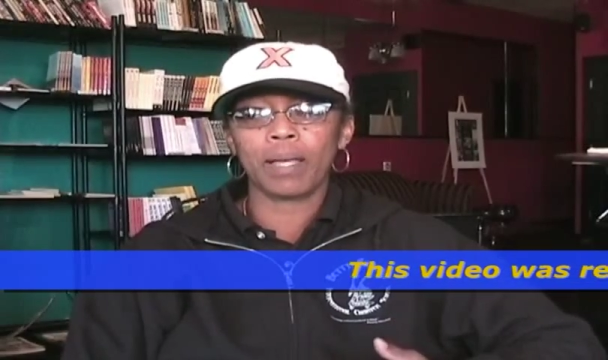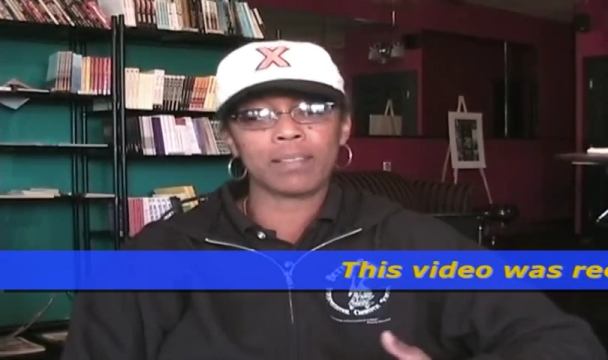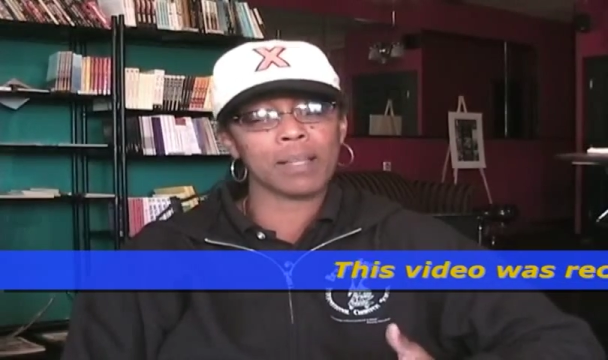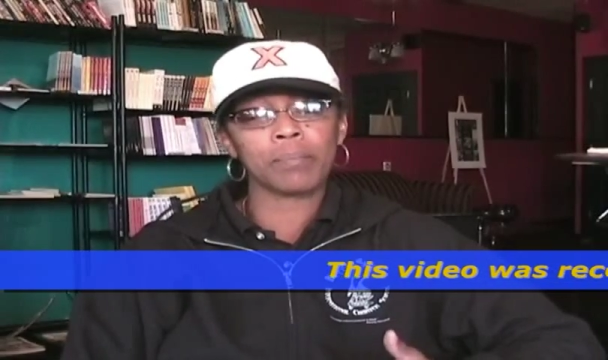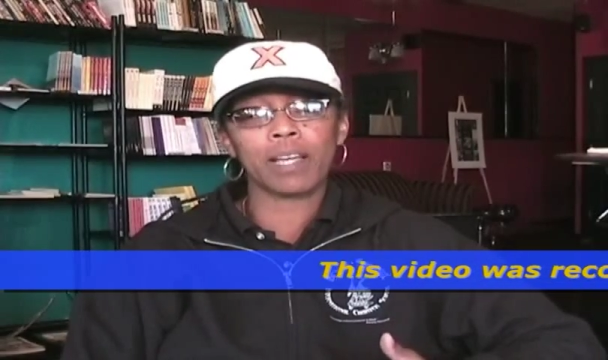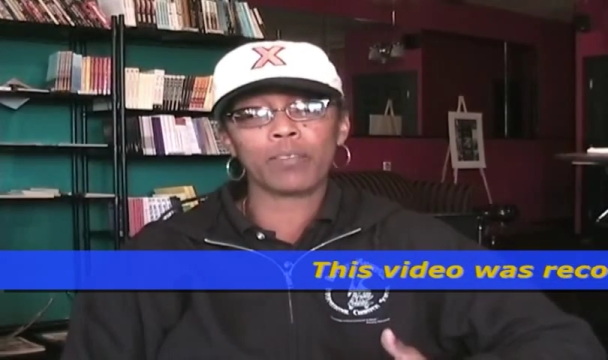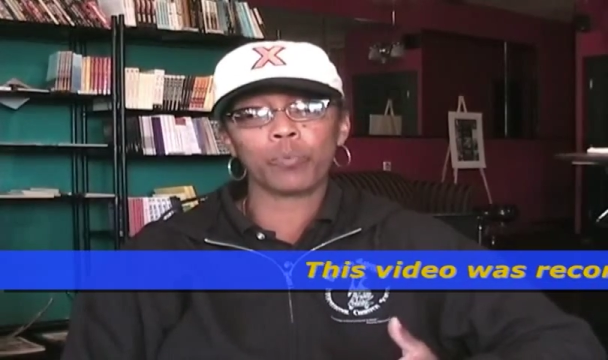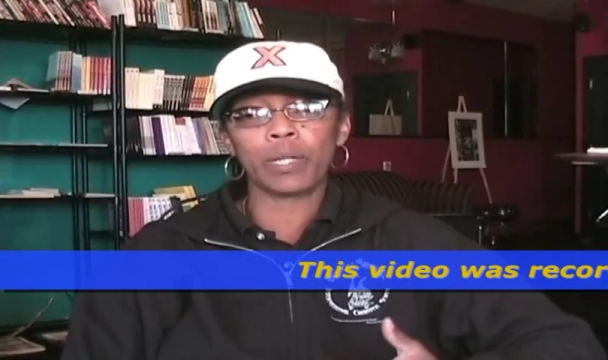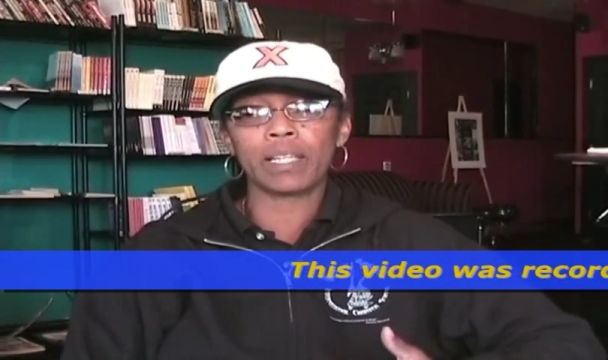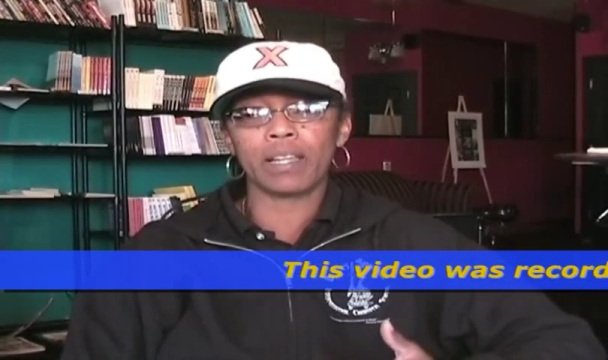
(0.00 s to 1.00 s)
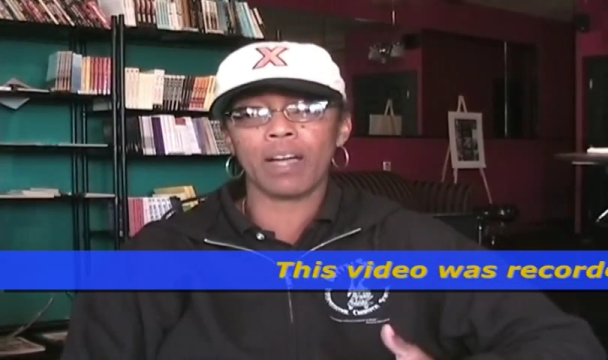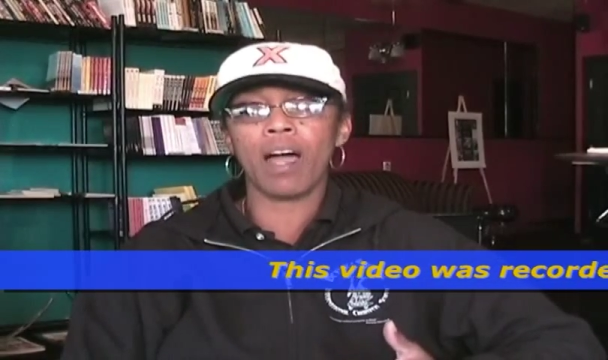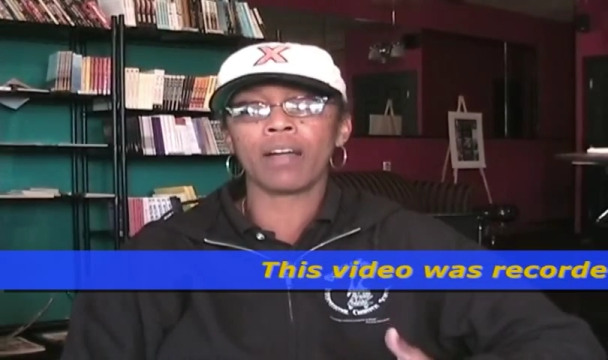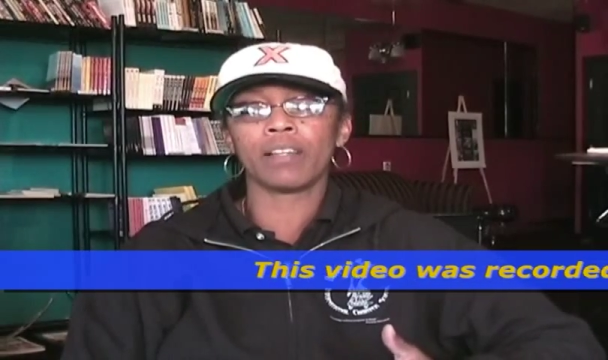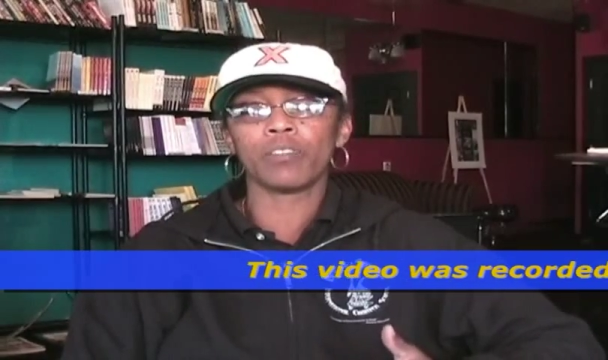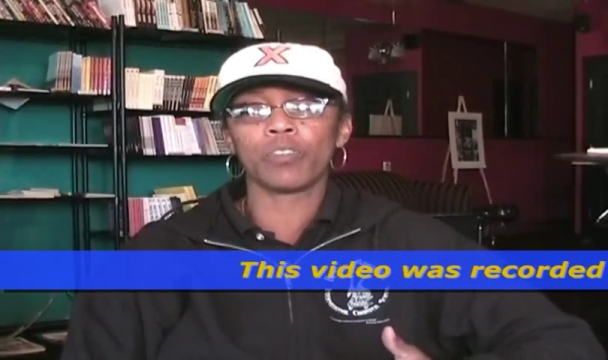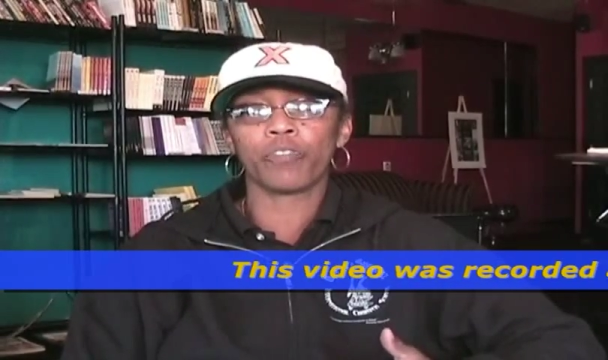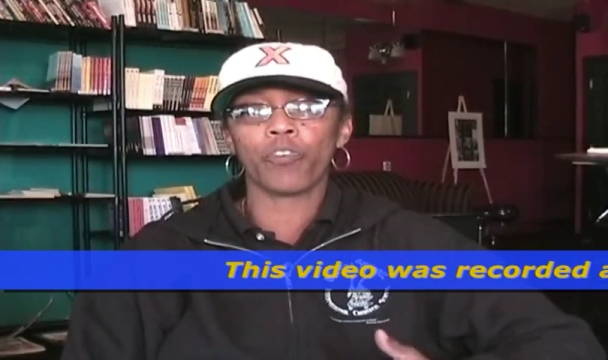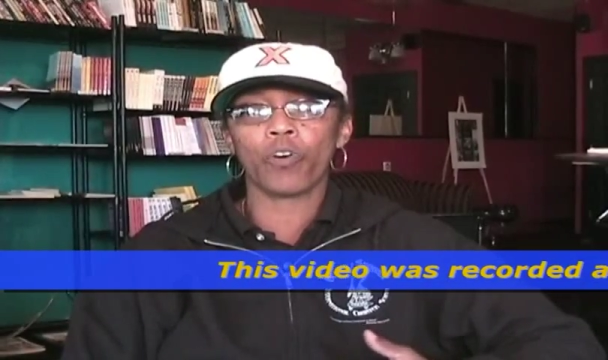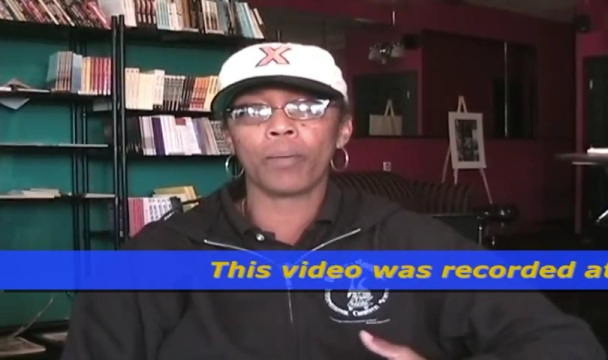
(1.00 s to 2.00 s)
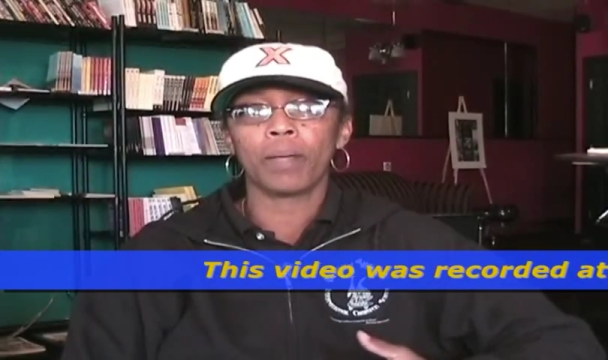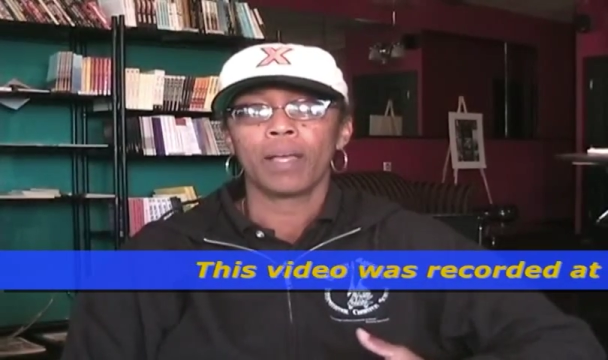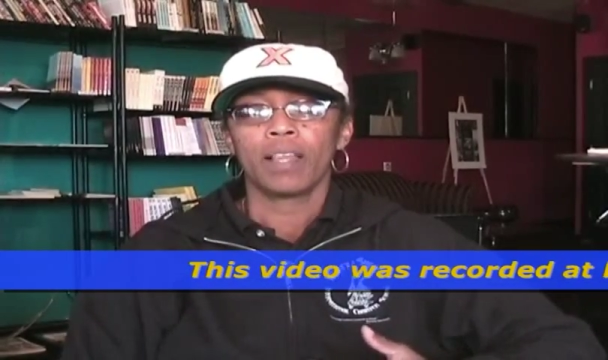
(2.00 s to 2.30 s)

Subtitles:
and sometimes when they are in uniform,